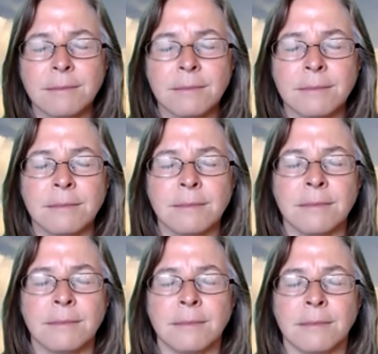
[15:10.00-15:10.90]

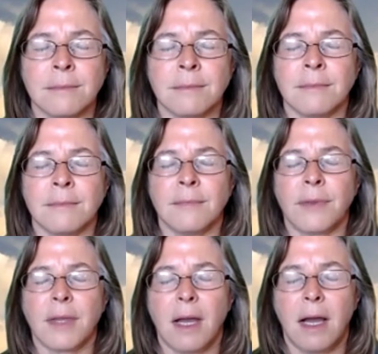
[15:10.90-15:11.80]

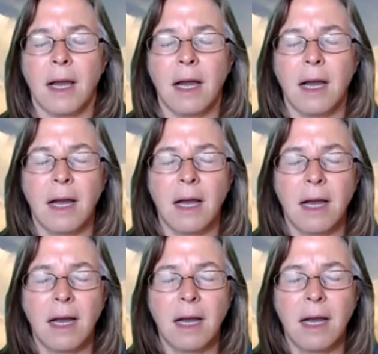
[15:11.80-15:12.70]

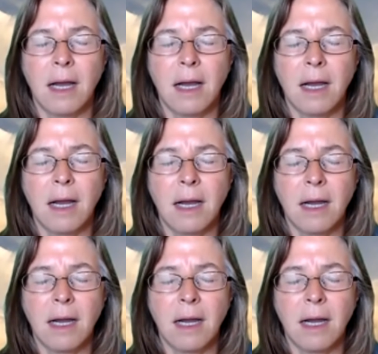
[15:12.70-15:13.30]
(no one is talking)